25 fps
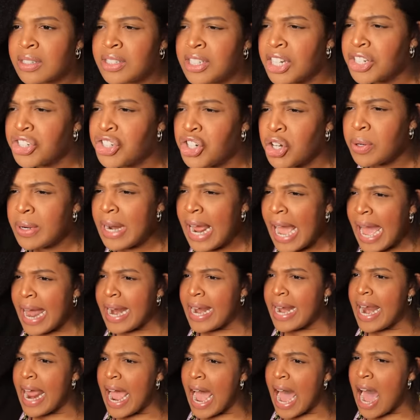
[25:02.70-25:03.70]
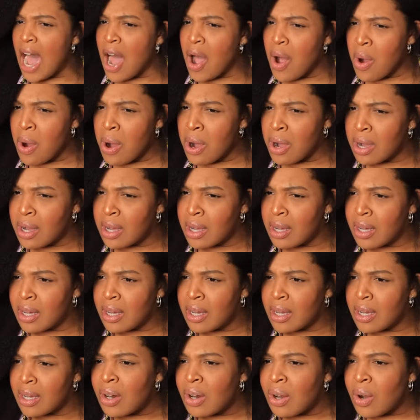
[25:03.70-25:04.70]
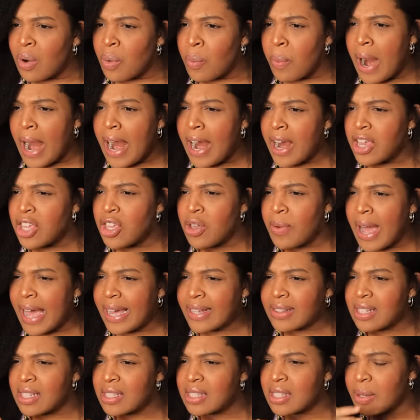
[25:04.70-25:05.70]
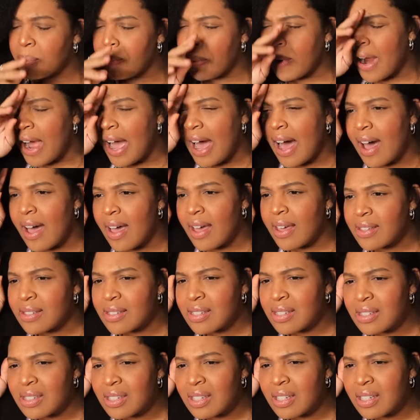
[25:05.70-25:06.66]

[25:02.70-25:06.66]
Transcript: Did you not know? Why are you acting surprised?